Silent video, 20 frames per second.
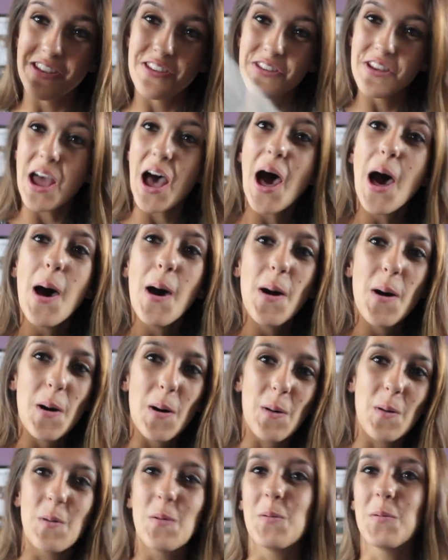
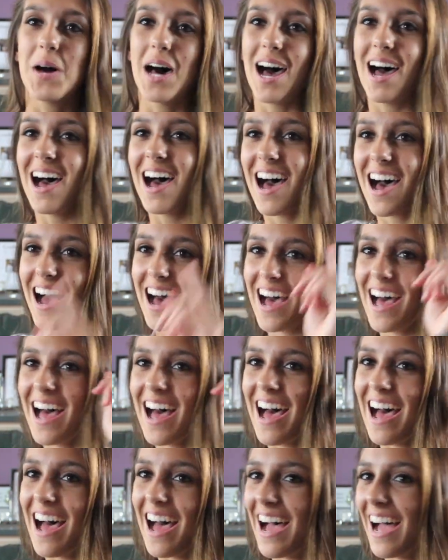No,
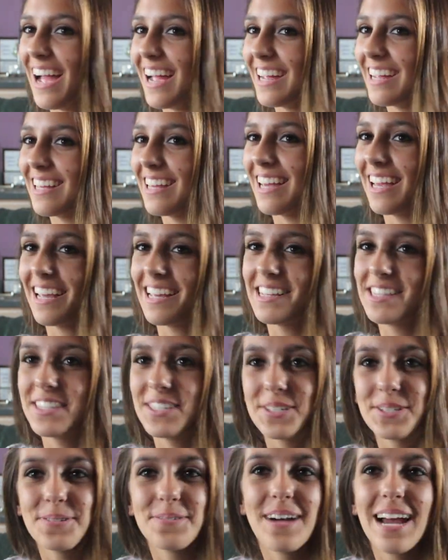I
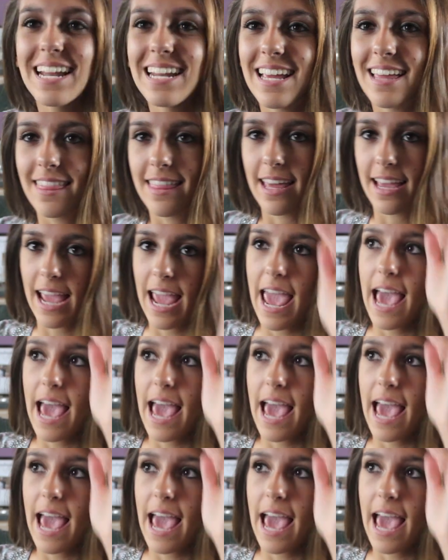can't do anything.